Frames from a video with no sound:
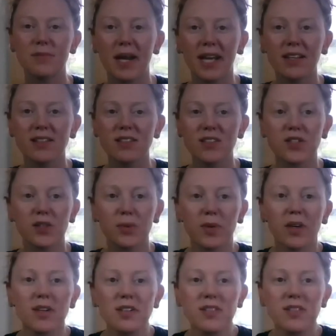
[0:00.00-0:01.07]
Megan
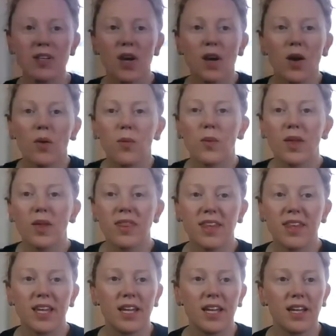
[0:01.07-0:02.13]
Stewart with
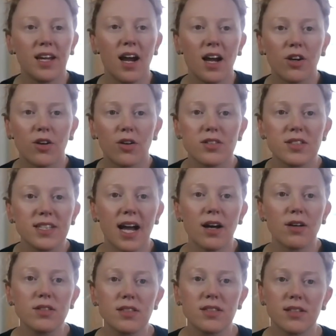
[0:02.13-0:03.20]
the Girl
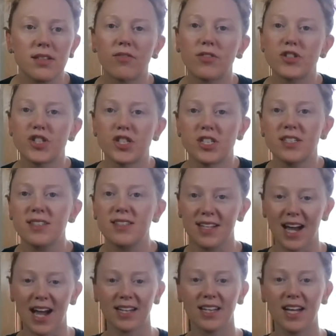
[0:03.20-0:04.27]
Scouts of Virginia
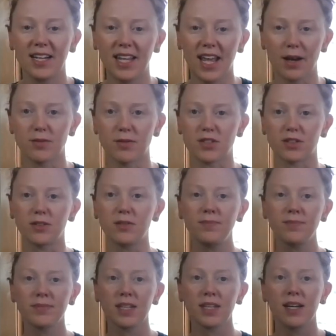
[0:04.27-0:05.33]
Skyline Council.
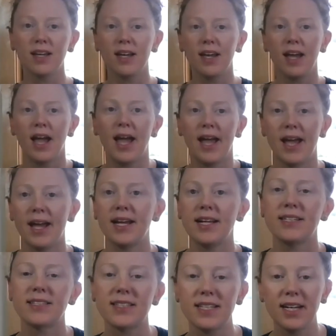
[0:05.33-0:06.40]

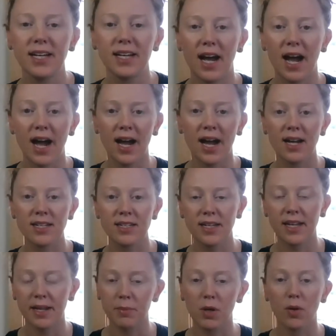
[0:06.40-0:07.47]
And
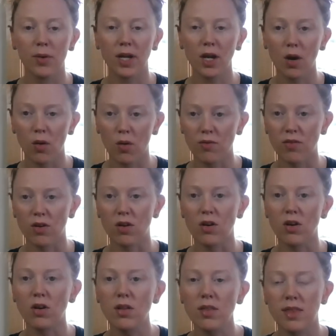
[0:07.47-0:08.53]
I am going
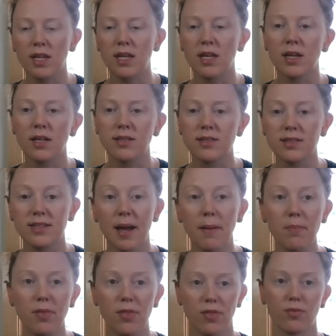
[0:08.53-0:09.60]
over the step
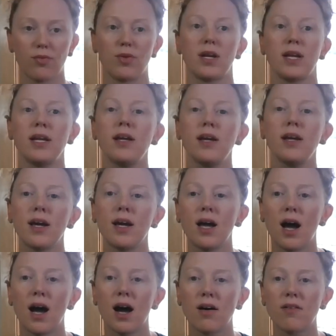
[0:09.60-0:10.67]
3
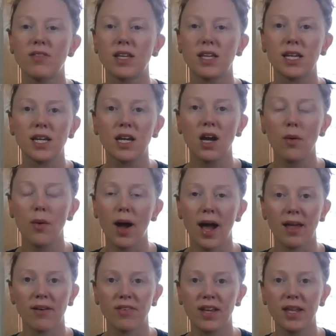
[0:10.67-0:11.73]
of the
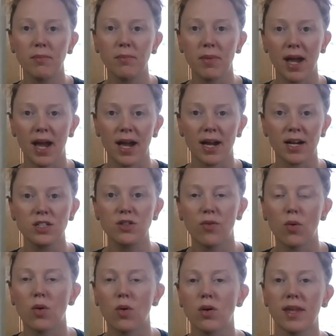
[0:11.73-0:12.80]
eco-advocate badge
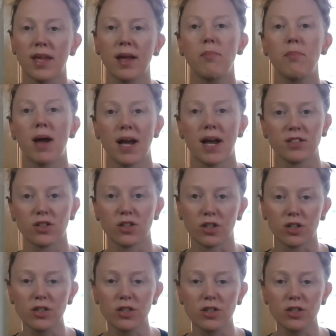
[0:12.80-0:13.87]
for the
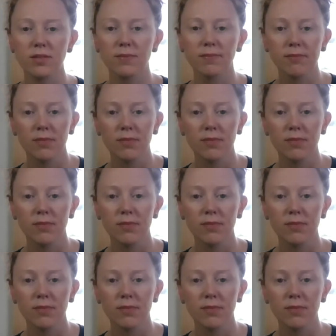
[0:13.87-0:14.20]
ambassadors.